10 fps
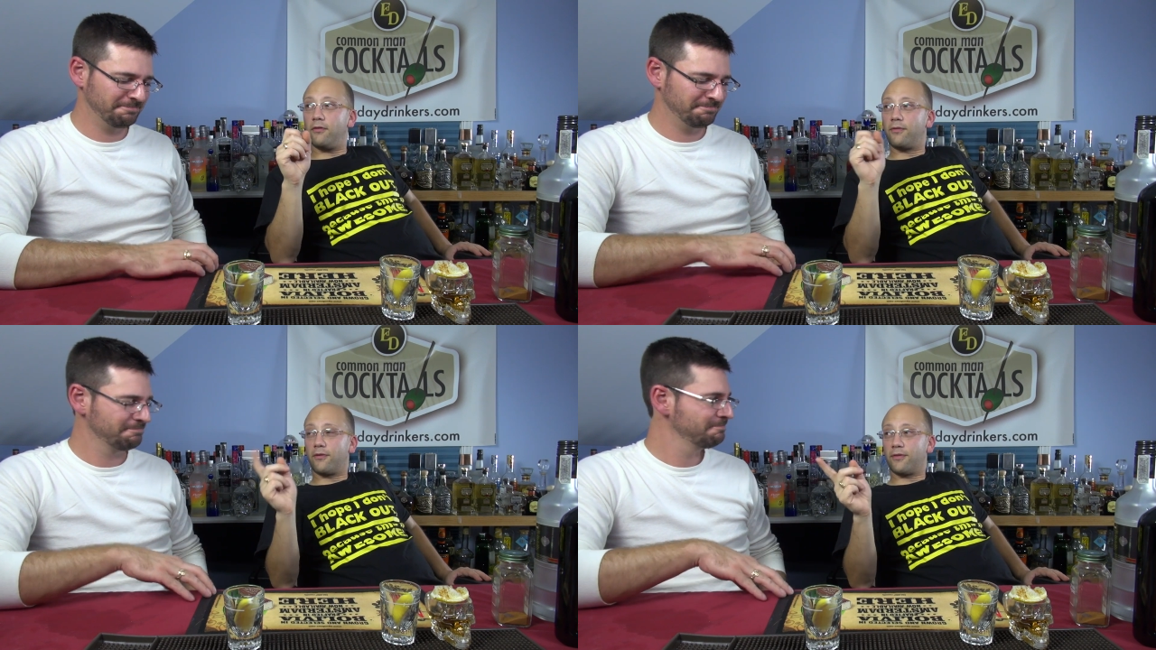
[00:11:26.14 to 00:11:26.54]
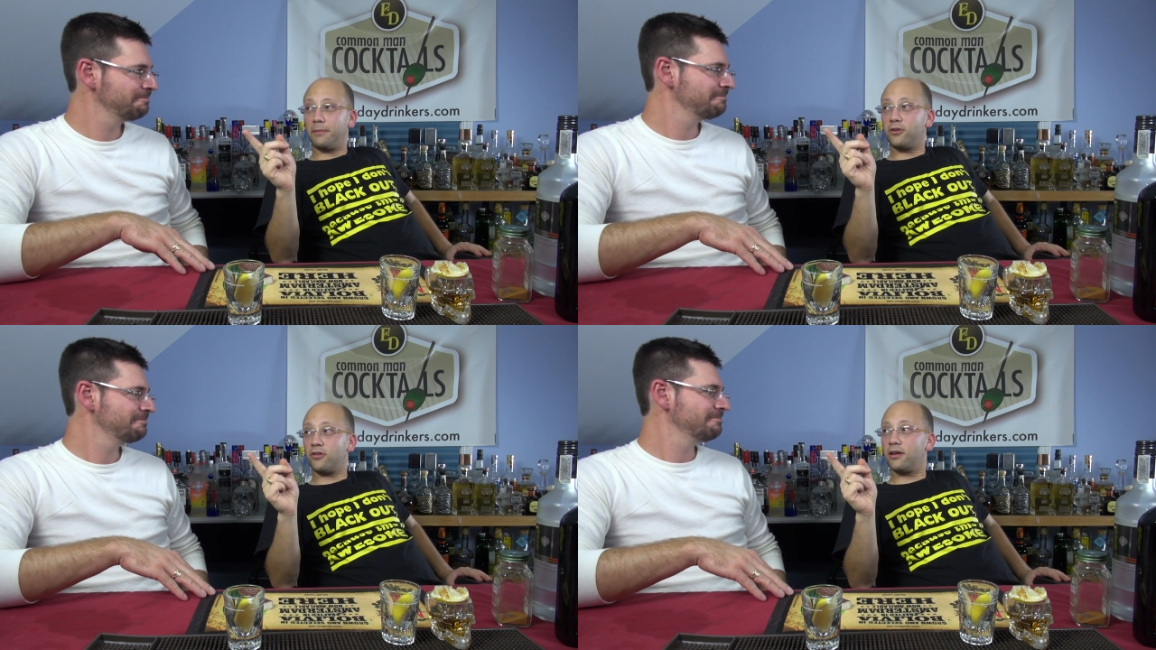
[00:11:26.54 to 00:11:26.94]
Speaker 1: For
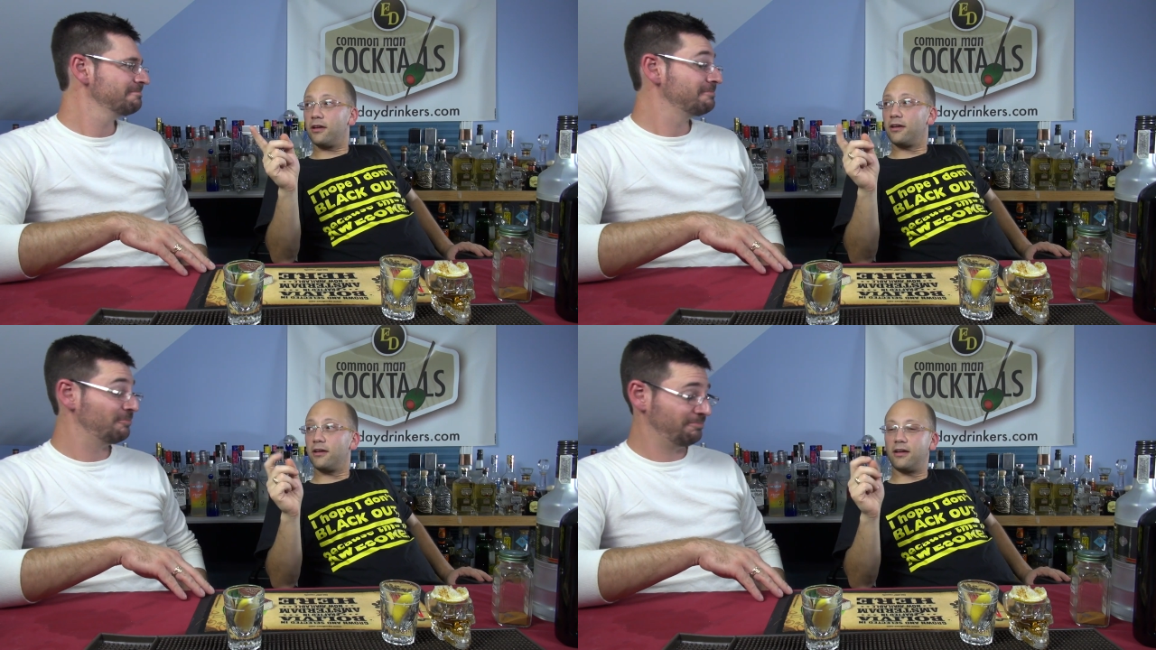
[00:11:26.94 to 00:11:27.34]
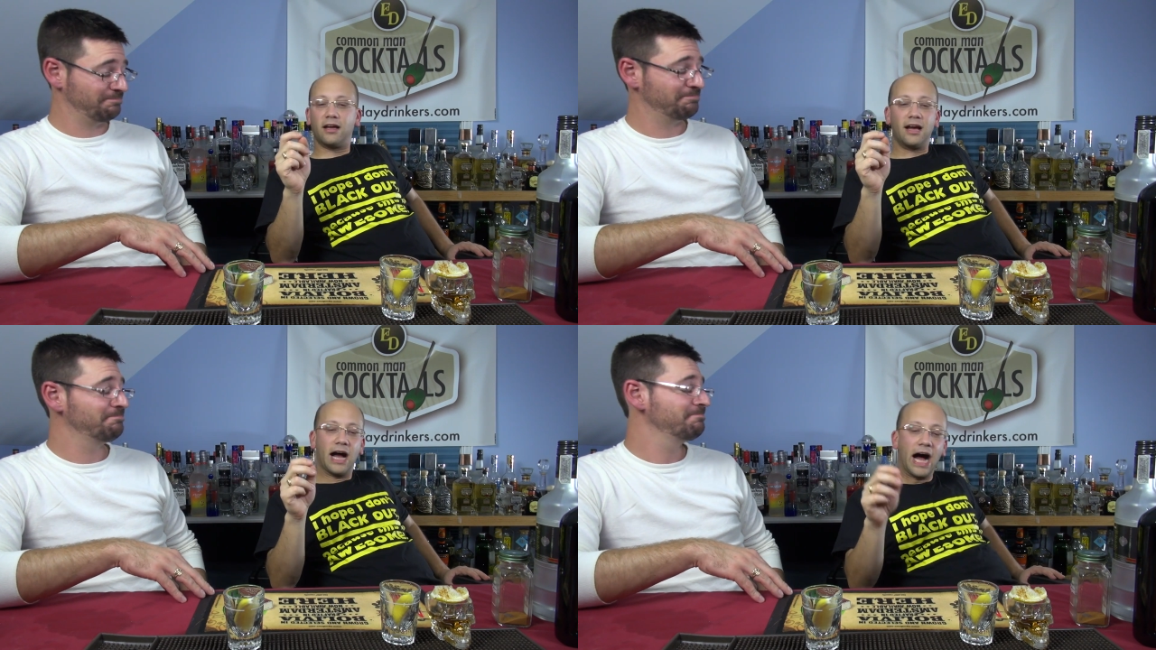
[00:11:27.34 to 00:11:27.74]
flaming drink,
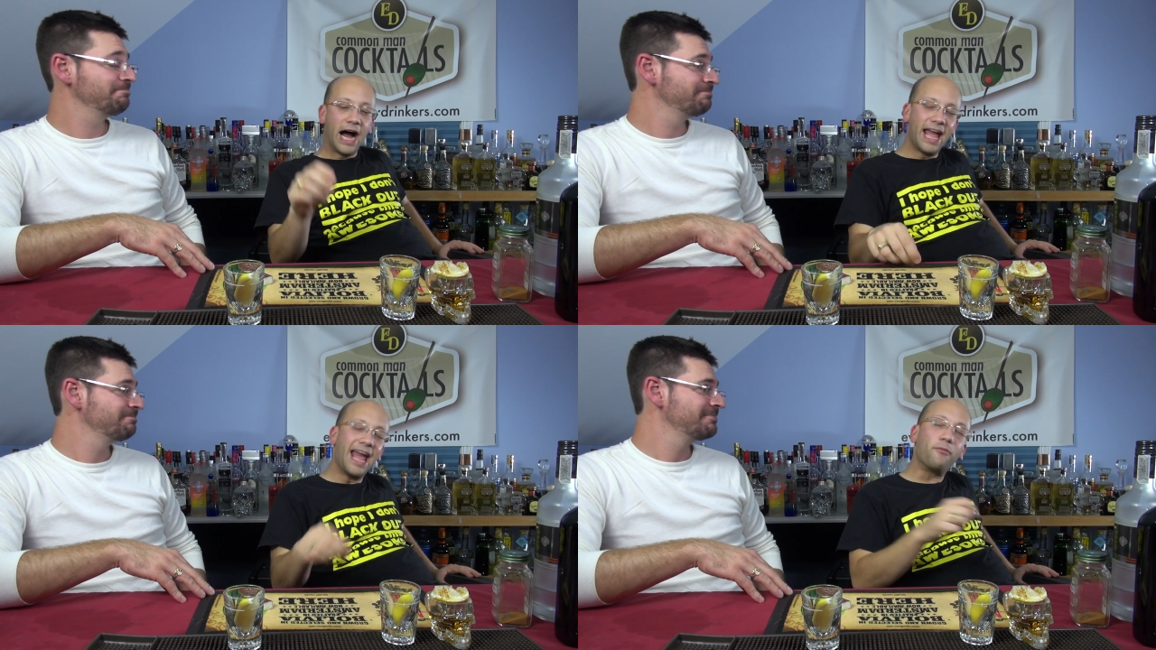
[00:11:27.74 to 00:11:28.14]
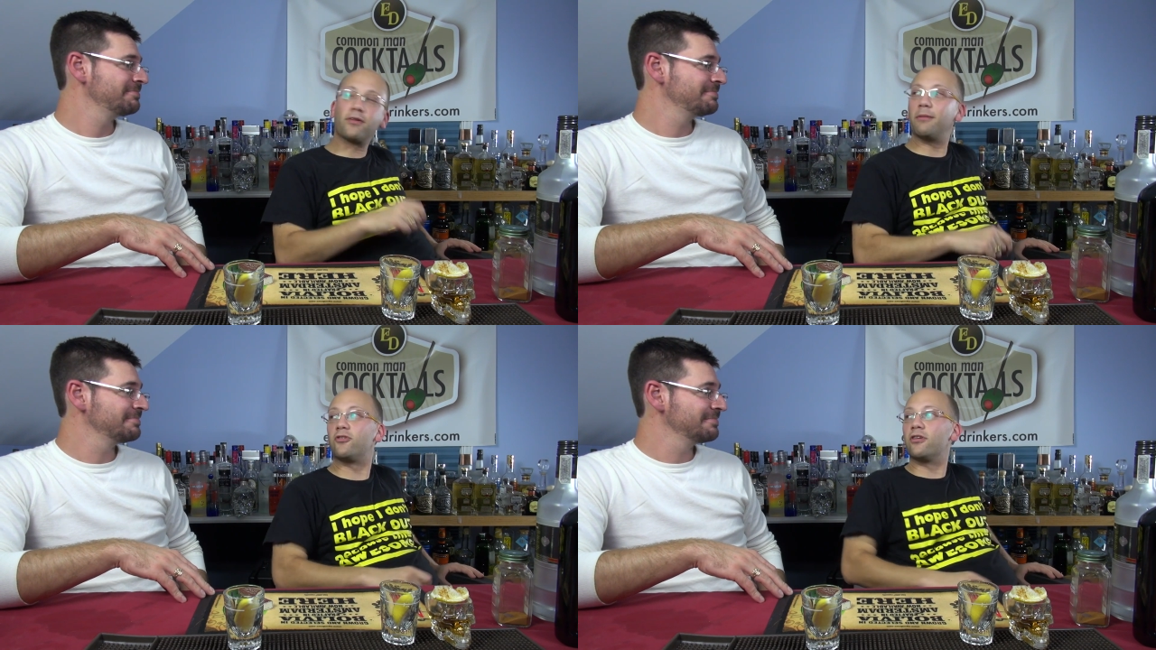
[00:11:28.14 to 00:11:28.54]
I hate
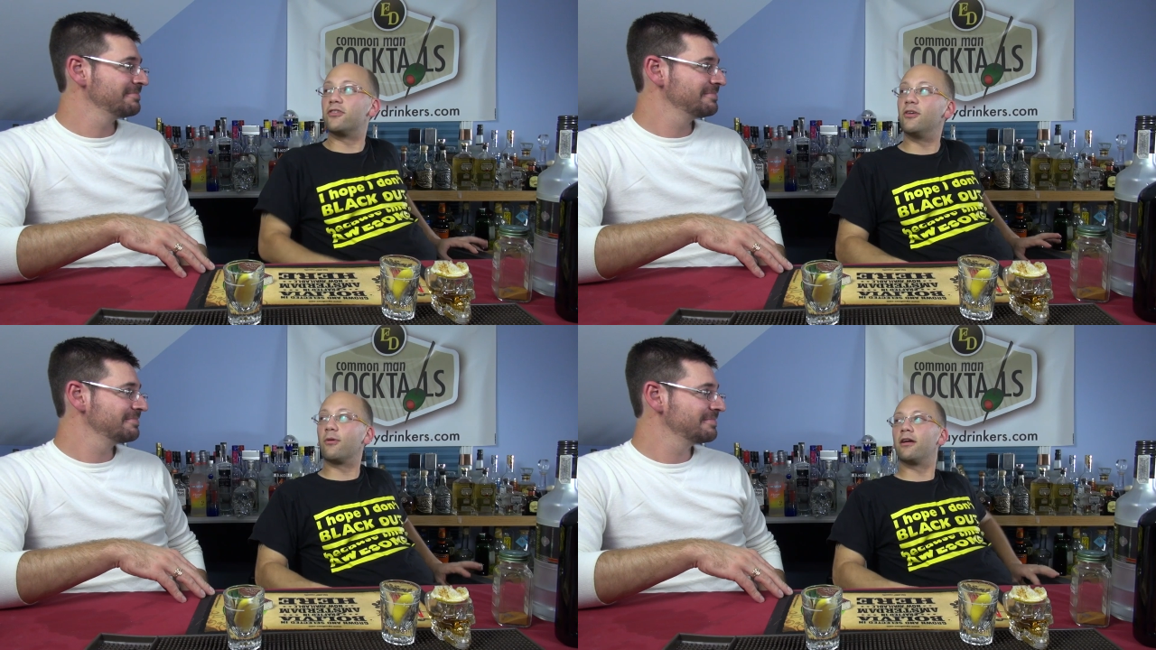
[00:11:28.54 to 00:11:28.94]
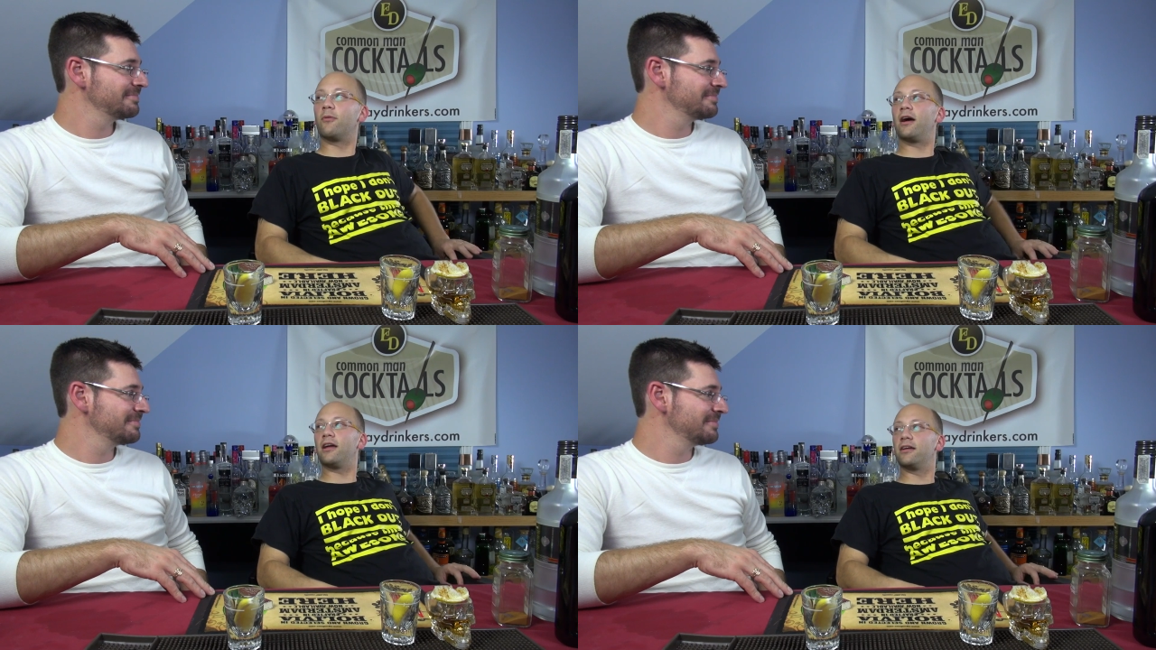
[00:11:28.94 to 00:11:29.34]
flaming drinks. You want to
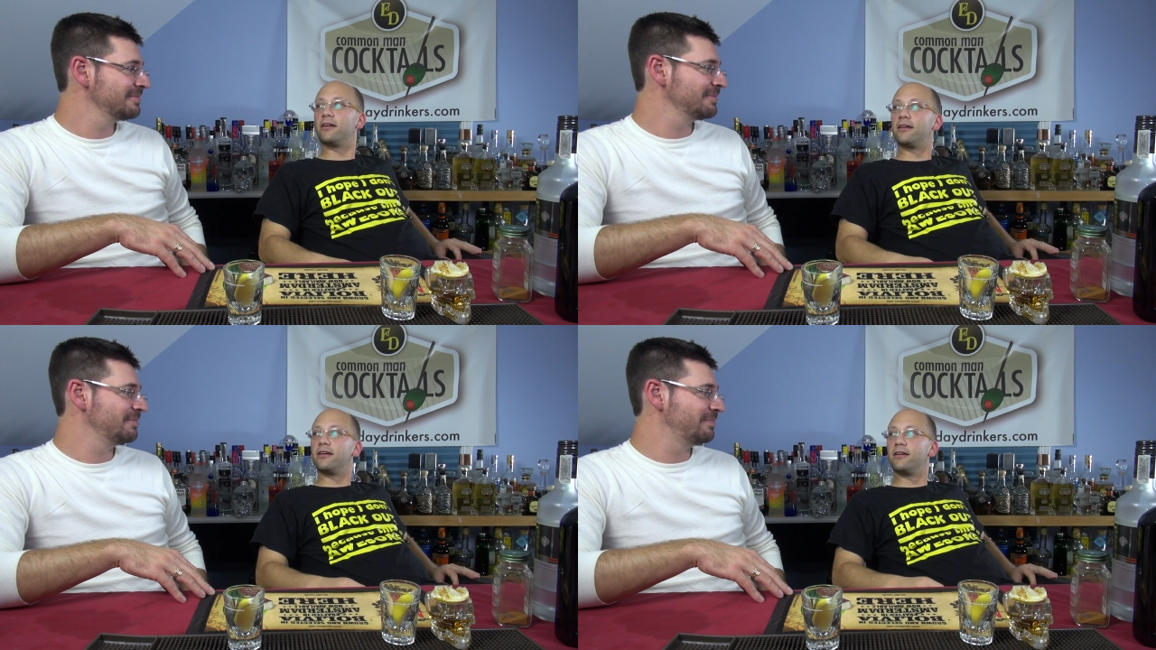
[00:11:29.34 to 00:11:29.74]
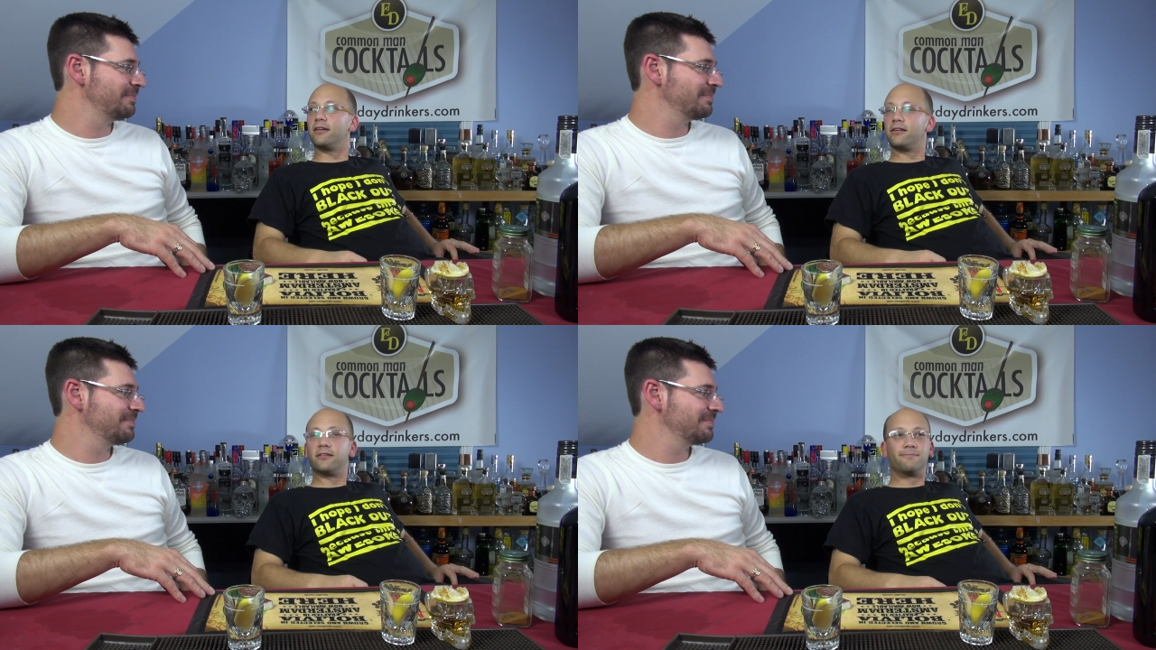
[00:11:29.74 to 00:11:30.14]
know why?
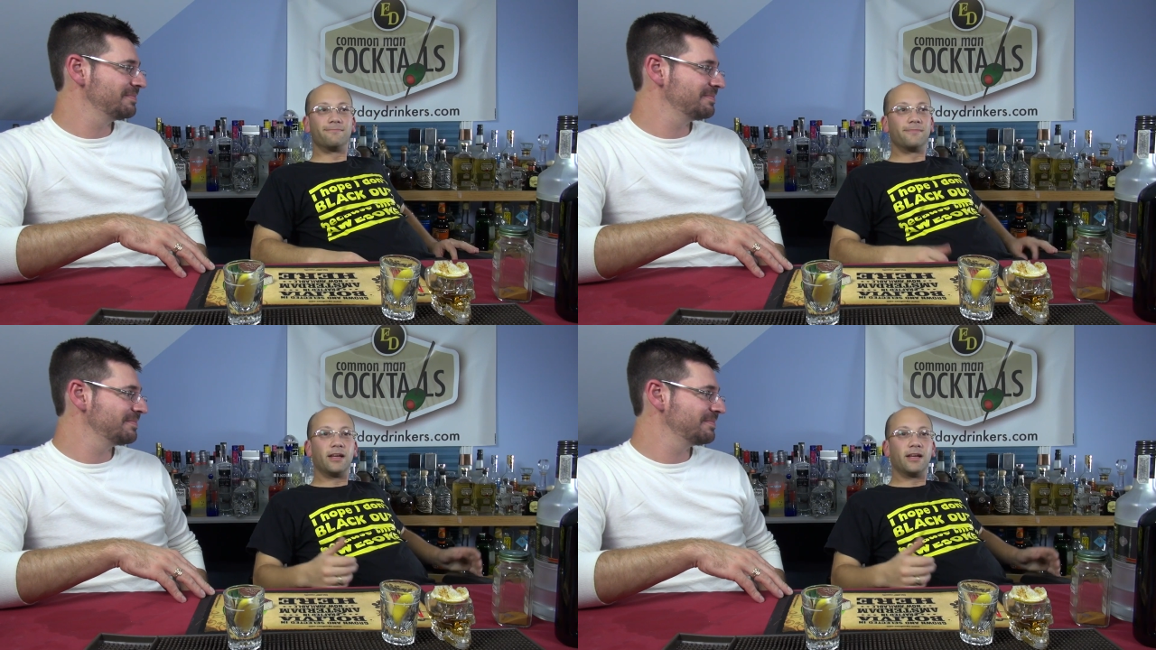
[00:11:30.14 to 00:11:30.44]
Because they burn you.